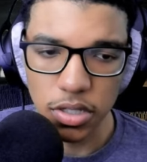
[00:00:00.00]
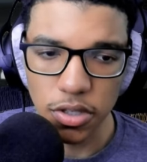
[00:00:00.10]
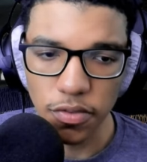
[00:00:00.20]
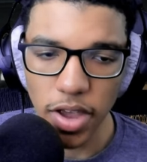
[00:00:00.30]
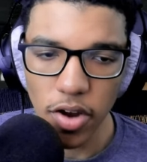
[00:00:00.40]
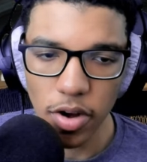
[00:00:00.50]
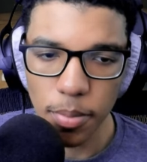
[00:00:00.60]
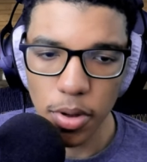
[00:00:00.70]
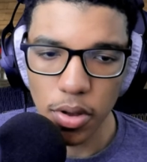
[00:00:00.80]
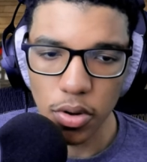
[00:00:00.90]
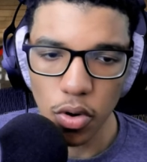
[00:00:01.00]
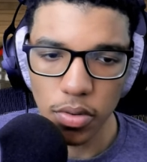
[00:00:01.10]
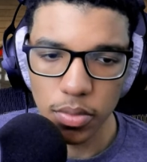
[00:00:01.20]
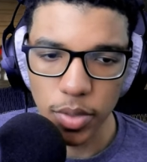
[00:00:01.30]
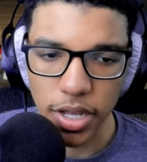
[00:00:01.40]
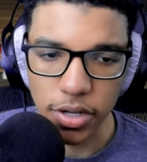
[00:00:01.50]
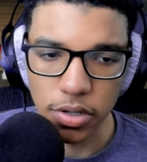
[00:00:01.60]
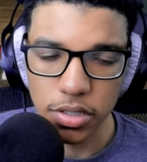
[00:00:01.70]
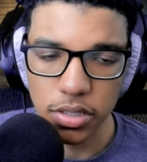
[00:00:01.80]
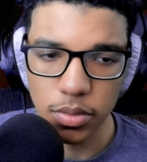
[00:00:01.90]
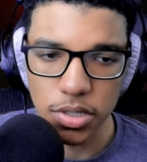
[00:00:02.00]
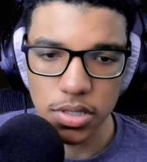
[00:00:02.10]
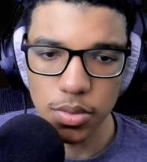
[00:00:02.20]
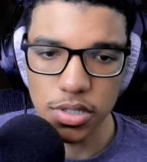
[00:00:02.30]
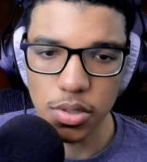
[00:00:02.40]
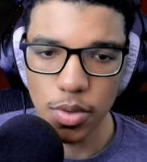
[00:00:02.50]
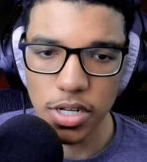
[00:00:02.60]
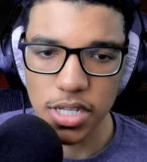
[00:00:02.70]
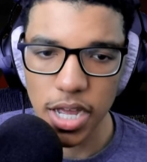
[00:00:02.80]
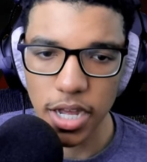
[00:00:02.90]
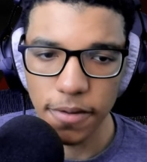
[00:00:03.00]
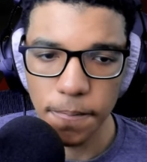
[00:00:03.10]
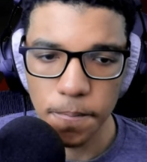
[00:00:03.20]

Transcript: He's very mono. Oh, wait, hang on. What's the, what's the one attack?